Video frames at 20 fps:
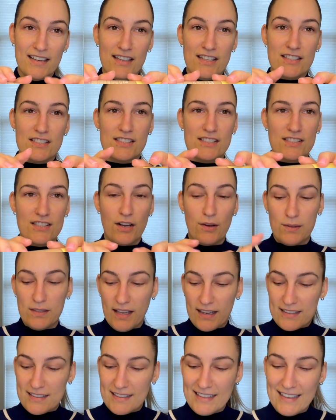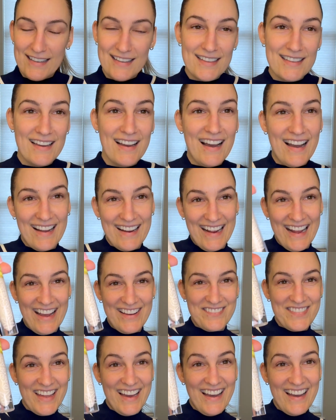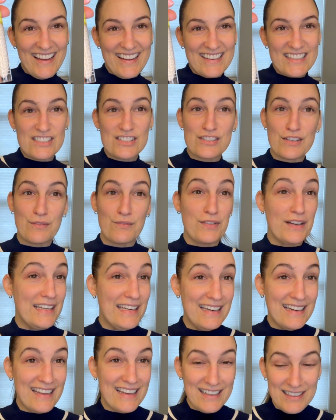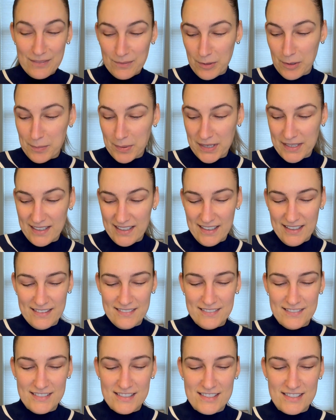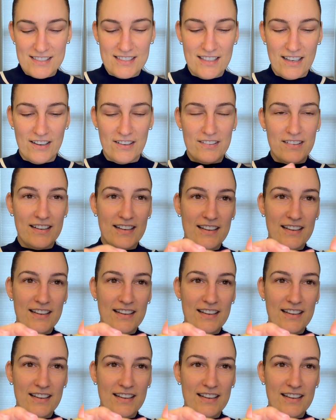So luckily I have that. So if we need it, we'll bring it in. So